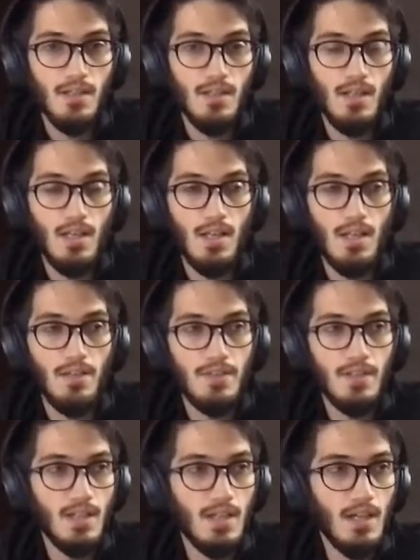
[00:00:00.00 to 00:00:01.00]
and
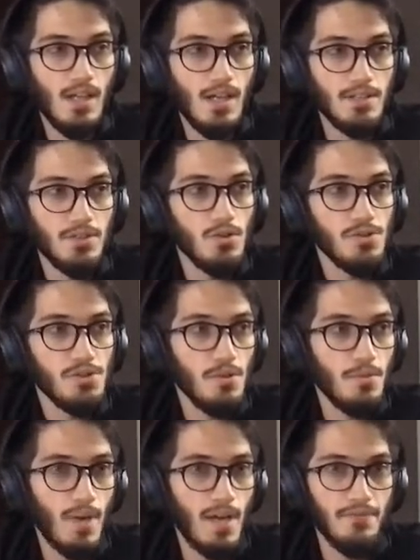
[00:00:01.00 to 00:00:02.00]
it's also
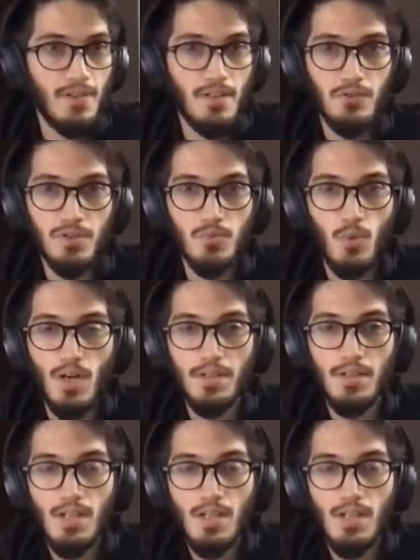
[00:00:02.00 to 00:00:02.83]
my favorite one.